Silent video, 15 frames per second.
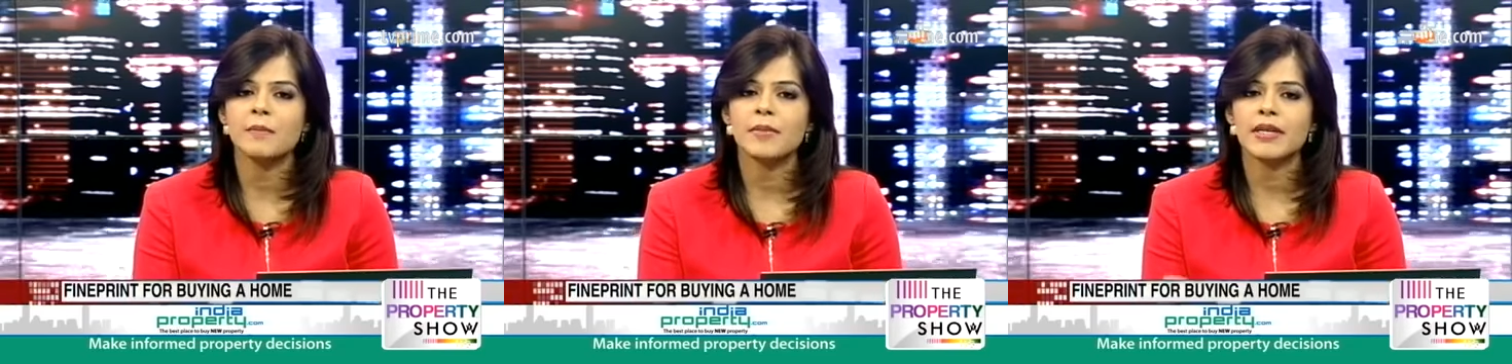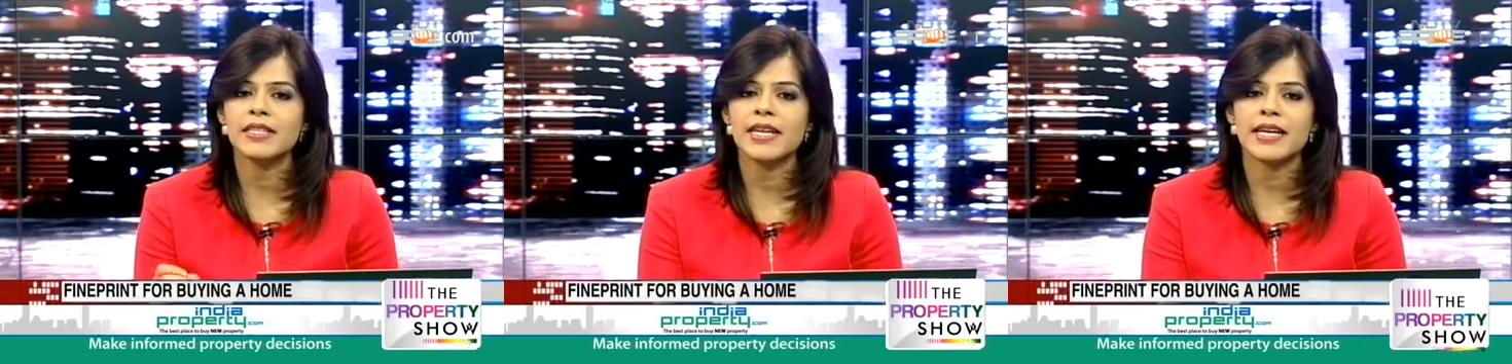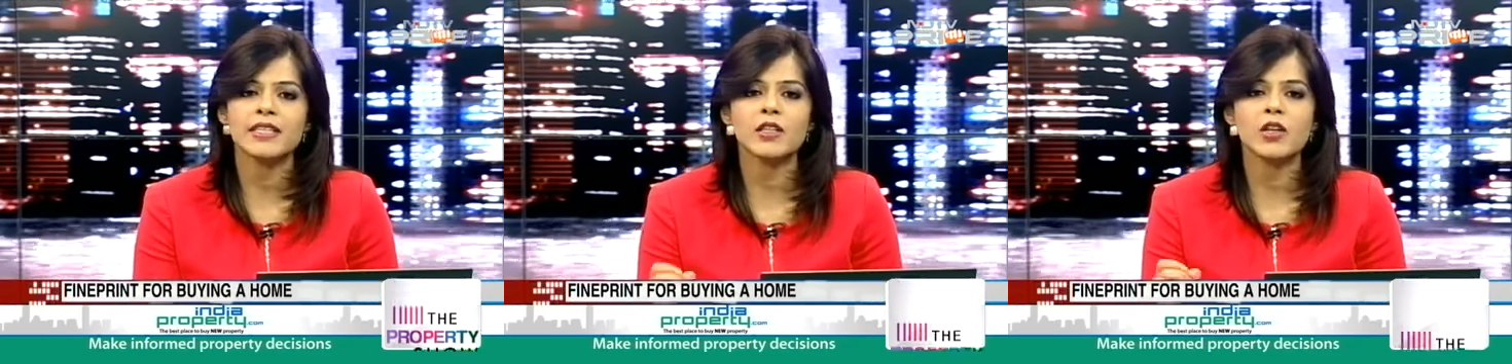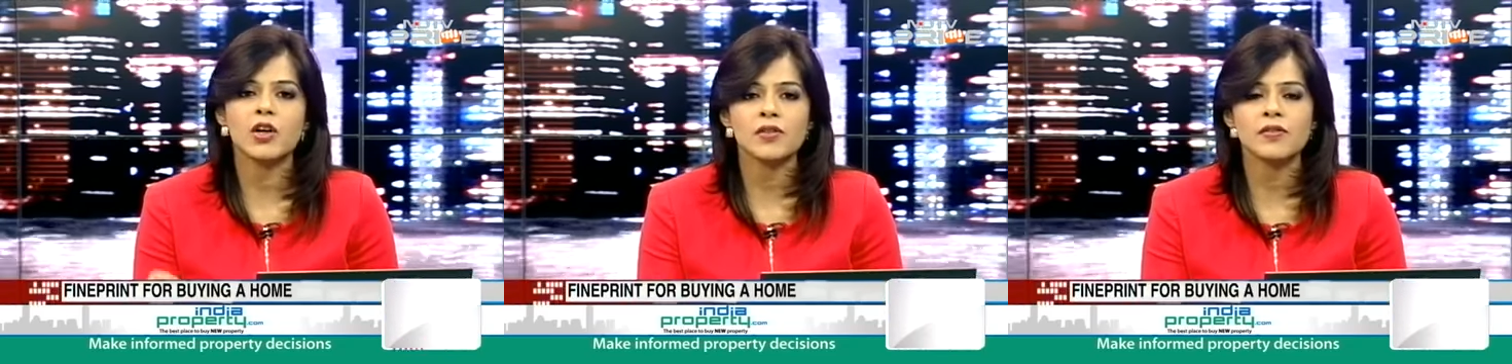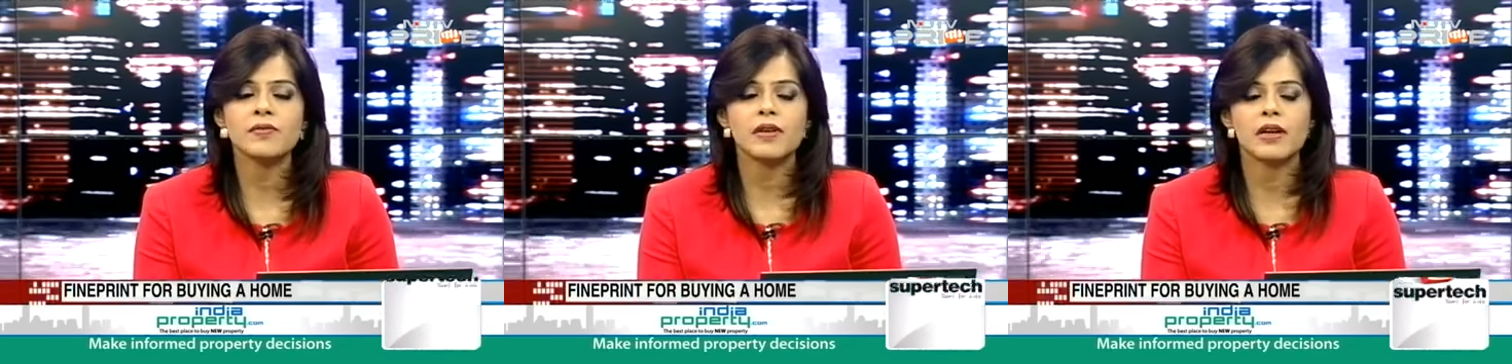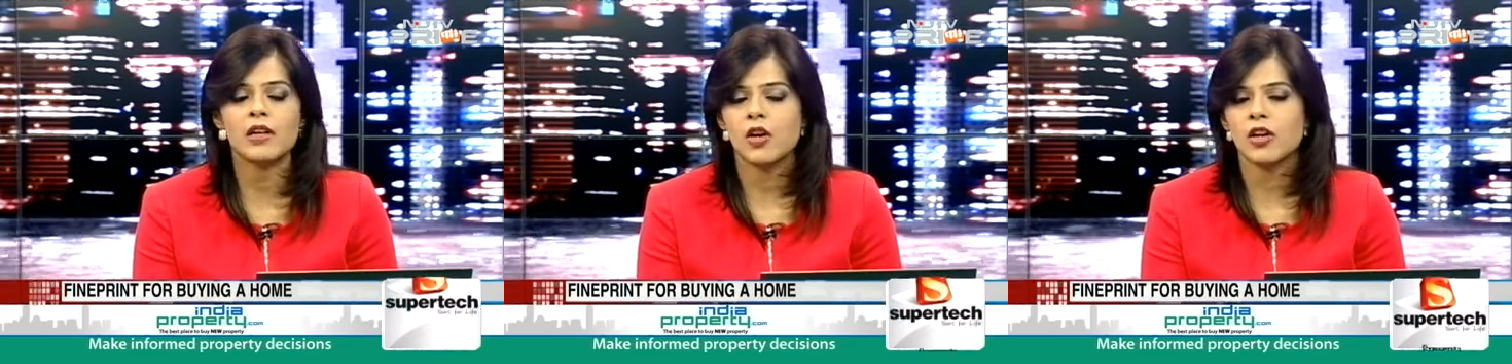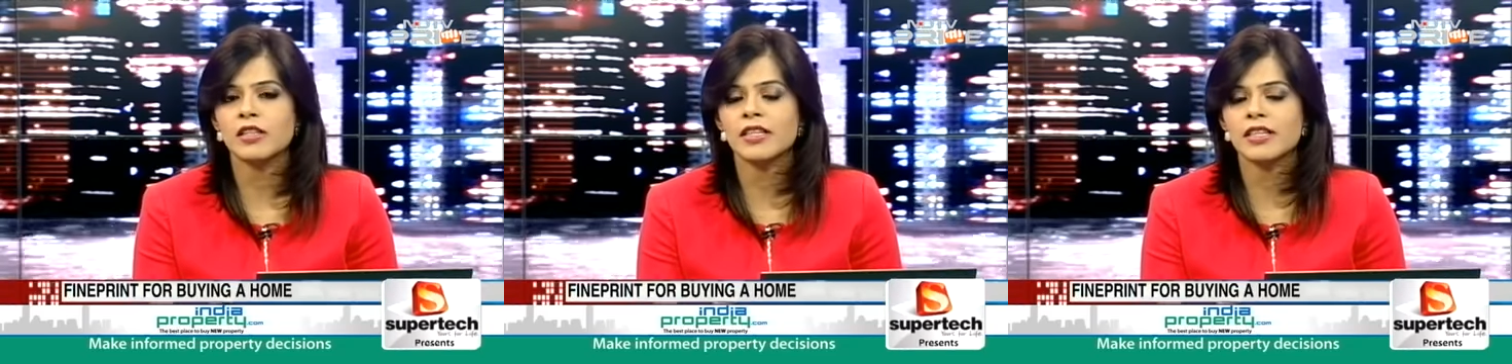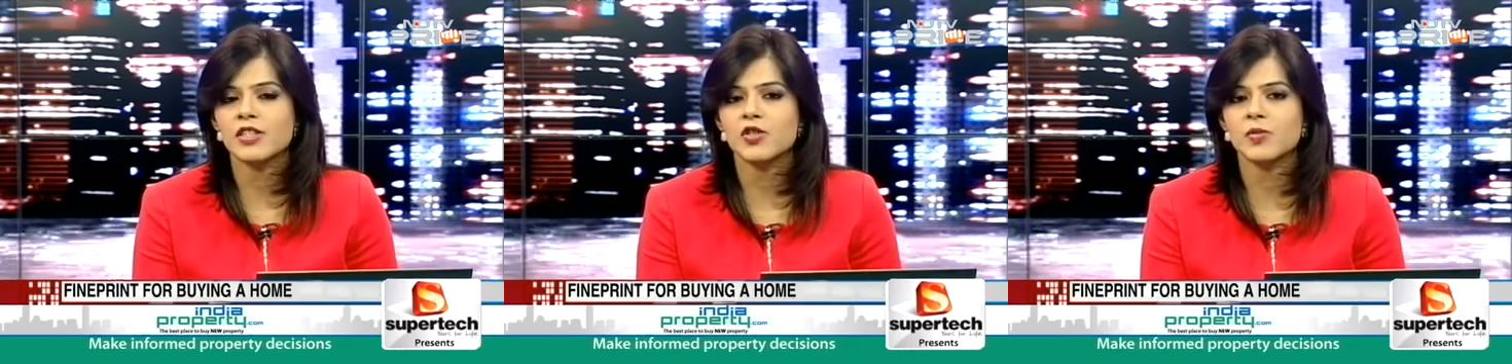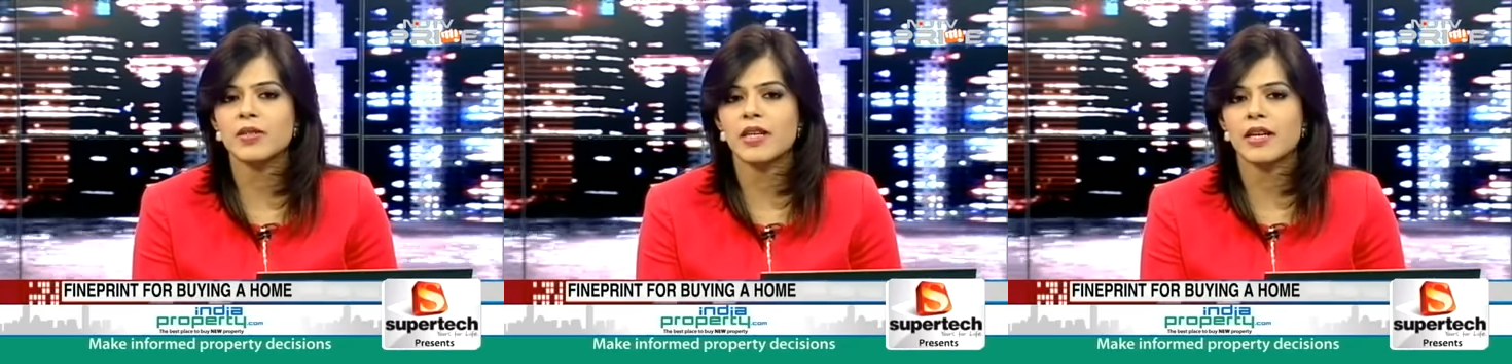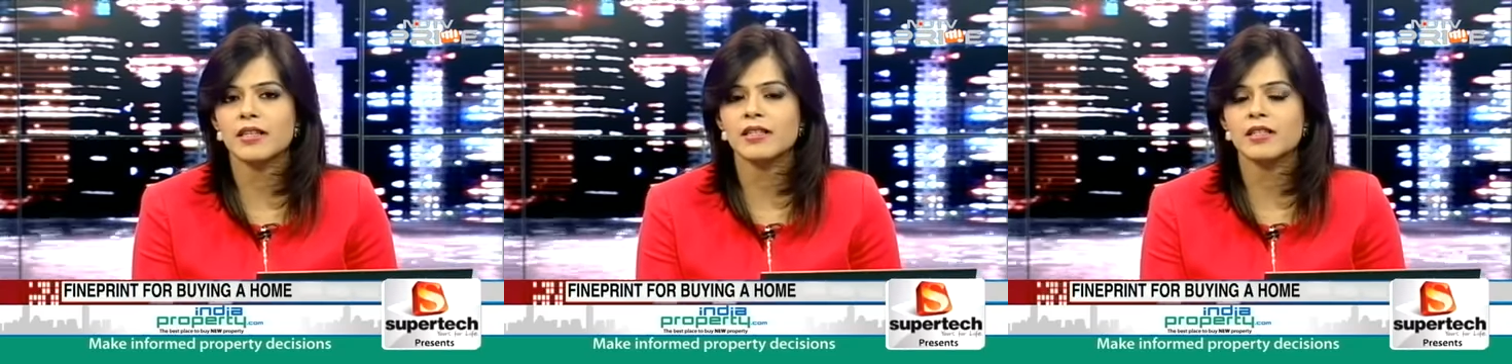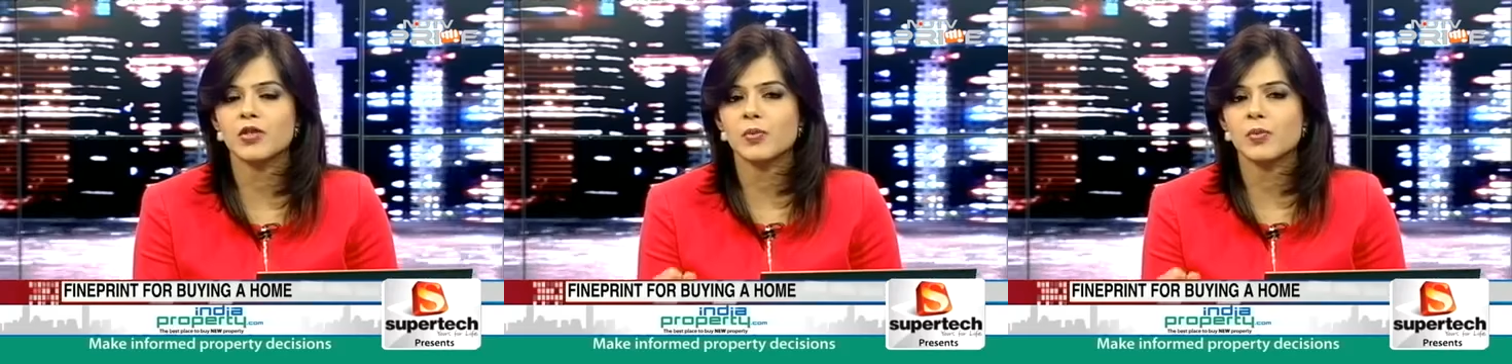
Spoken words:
but yet a lot needs to be done